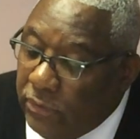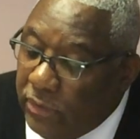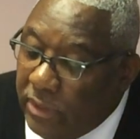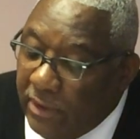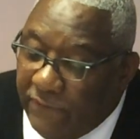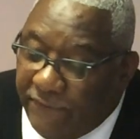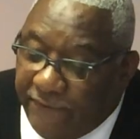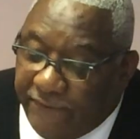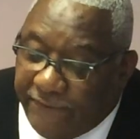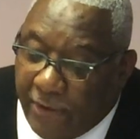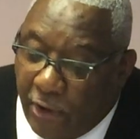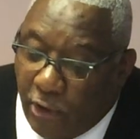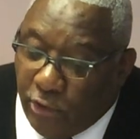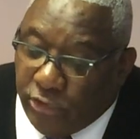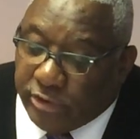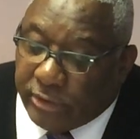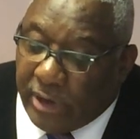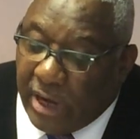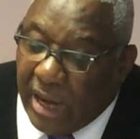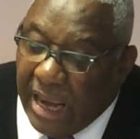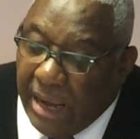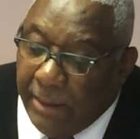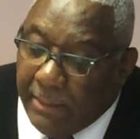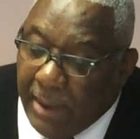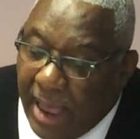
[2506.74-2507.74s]
The
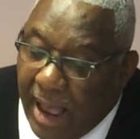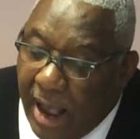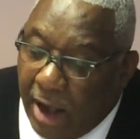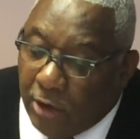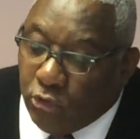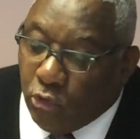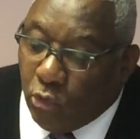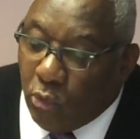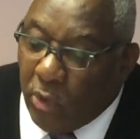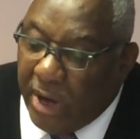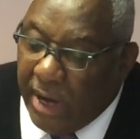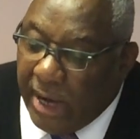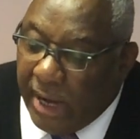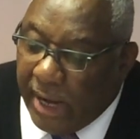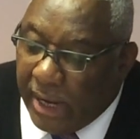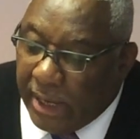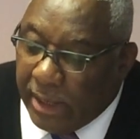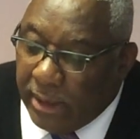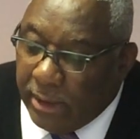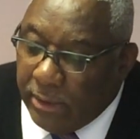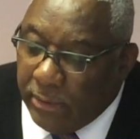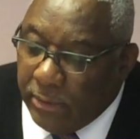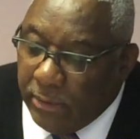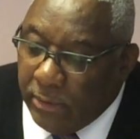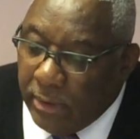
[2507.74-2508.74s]
first came out red,
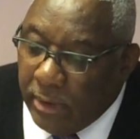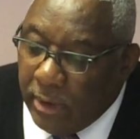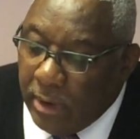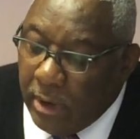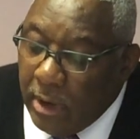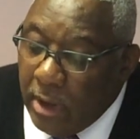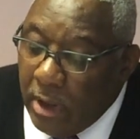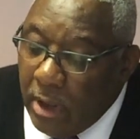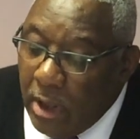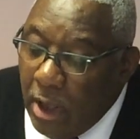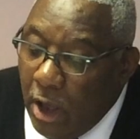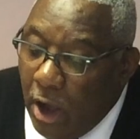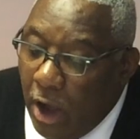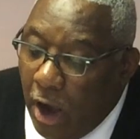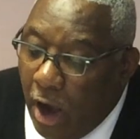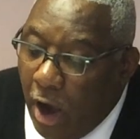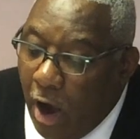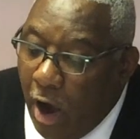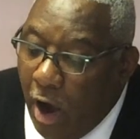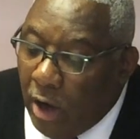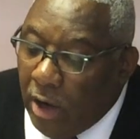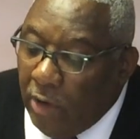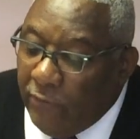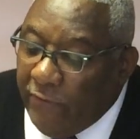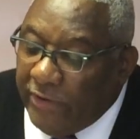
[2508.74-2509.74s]

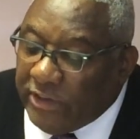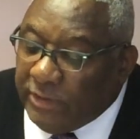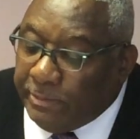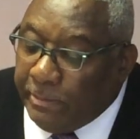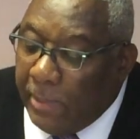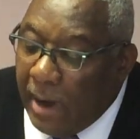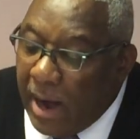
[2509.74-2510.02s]
all of his